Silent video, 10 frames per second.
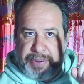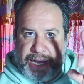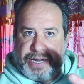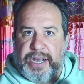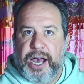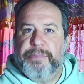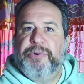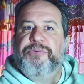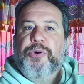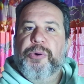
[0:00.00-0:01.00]
But
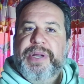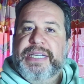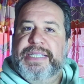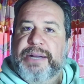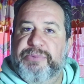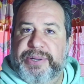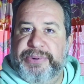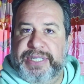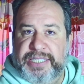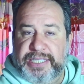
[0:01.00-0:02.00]
before we decide what
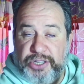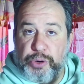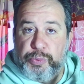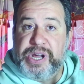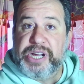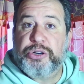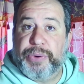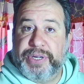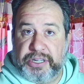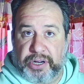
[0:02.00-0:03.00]
witnesses are we are
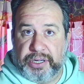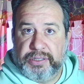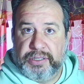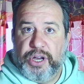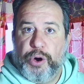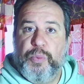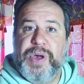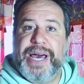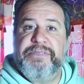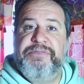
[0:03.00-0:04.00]
going to call, we
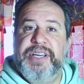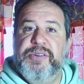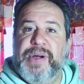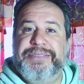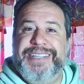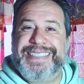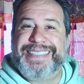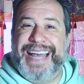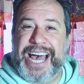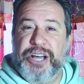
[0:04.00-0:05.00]
got to figure out the
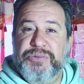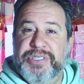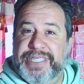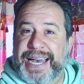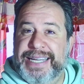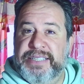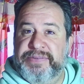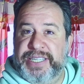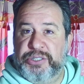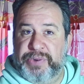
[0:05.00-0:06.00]
downsides of
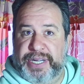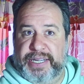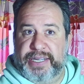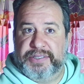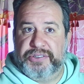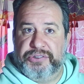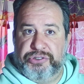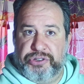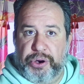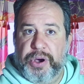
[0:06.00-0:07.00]
each witness.
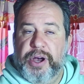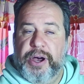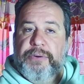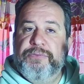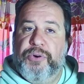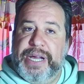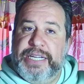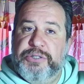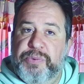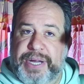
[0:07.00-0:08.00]
So, for
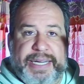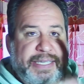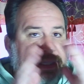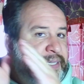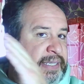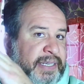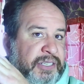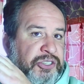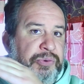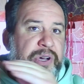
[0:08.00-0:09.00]
each witness, this isn't
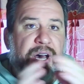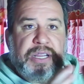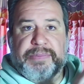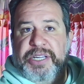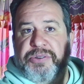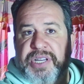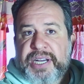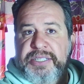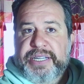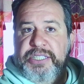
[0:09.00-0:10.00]
its own column, it goes
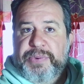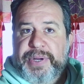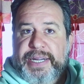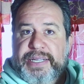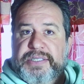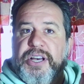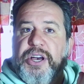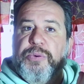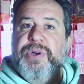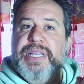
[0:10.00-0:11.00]
under each witness.
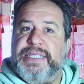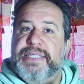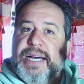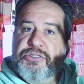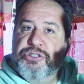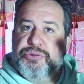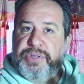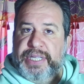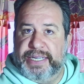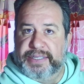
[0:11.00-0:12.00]
We list out two
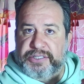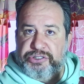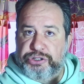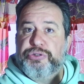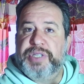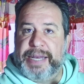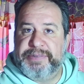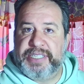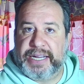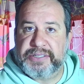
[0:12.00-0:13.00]
things. There's two
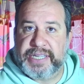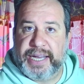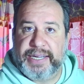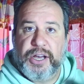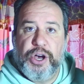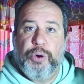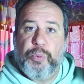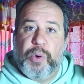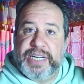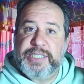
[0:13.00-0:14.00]
types of downside.
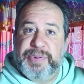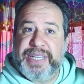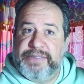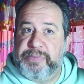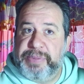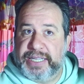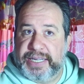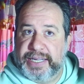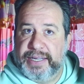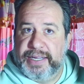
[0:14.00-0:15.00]
One is
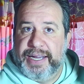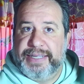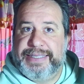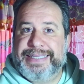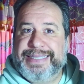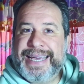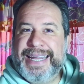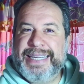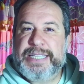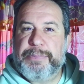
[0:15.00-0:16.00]
believability. The
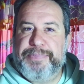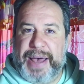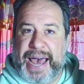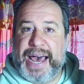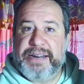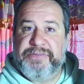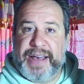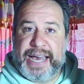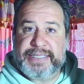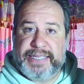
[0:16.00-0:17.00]
second is the bad
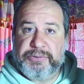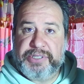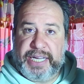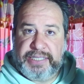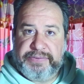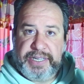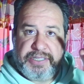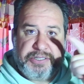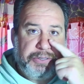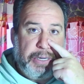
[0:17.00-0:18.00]
facts they will testify
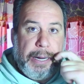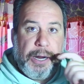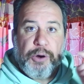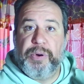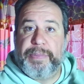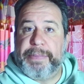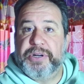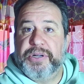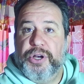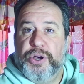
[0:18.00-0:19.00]
to.
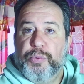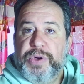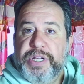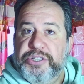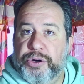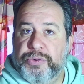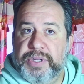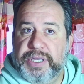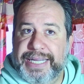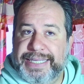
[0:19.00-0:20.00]
Remember, we don't
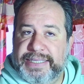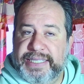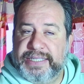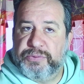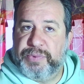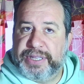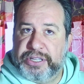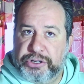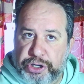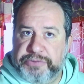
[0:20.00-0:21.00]
list this with
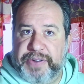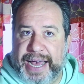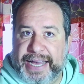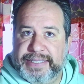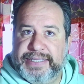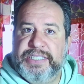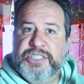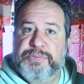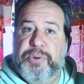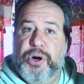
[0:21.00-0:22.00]
the good facts. This
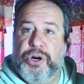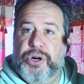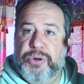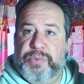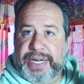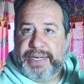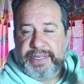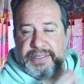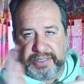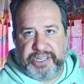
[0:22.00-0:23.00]
is per
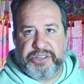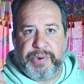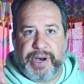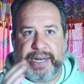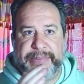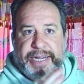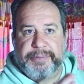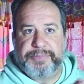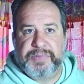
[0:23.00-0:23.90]
witness. I'll tell you why in a minute.